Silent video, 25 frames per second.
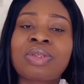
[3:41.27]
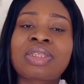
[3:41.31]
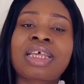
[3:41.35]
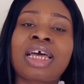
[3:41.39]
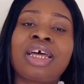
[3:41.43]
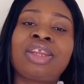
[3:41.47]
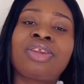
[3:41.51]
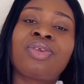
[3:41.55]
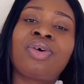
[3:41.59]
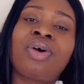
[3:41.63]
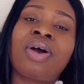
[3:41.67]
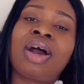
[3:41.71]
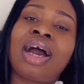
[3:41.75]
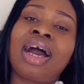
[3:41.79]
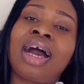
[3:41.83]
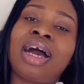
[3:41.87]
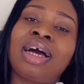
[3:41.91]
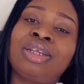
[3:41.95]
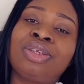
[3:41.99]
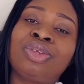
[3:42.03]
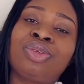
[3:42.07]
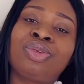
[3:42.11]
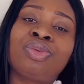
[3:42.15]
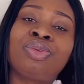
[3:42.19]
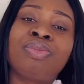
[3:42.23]
cannot
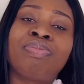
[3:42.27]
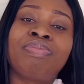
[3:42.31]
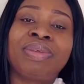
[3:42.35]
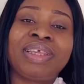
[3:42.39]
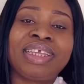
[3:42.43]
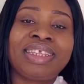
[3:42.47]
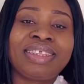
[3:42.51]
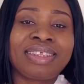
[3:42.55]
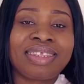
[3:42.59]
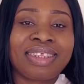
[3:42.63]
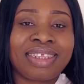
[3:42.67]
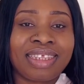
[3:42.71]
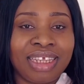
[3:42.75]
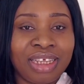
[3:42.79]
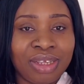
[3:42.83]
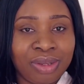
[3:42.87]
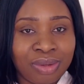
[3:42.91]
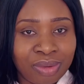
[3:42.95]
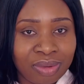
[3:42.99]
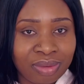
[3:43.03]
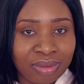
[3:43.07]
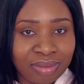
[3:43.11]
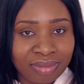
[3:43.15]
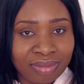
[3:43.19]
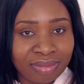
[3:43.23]
handle being
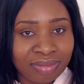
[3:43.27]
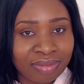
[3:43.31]
single.